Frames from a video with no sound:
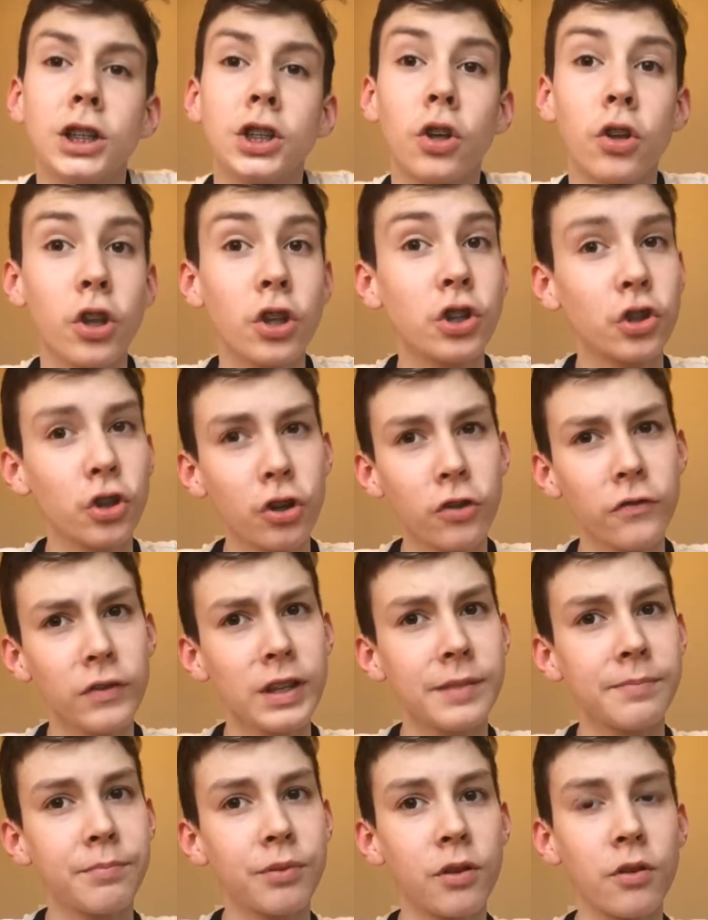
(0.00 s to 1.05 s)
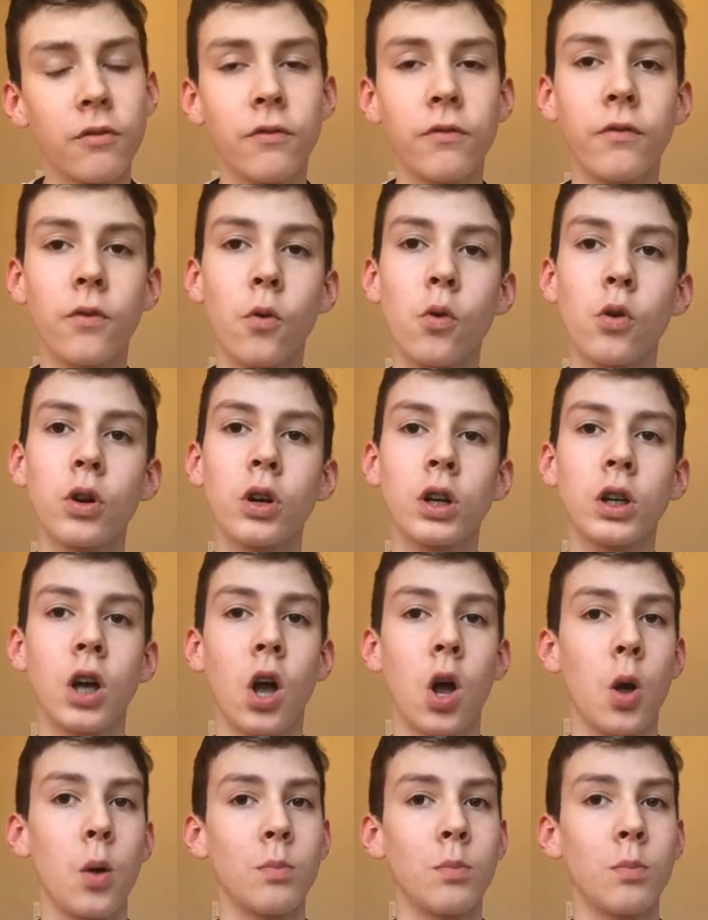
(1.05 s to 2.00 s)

So the Surface Pro 4